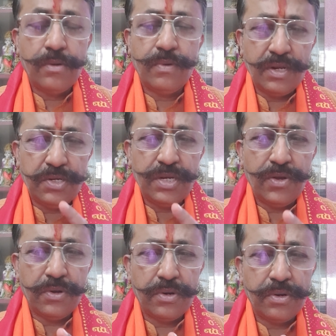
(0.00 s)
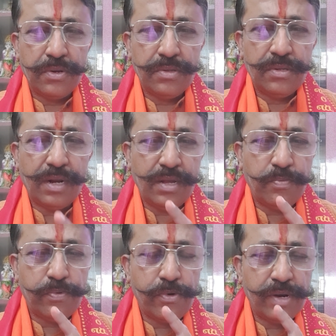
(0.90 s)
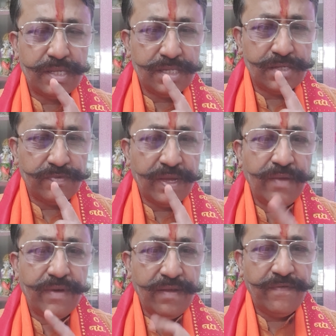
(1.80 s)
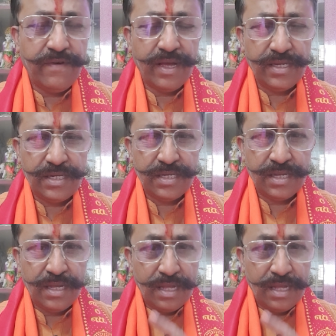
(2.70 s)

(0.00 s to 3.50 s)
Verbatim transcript: to ensure that your progress is very fast,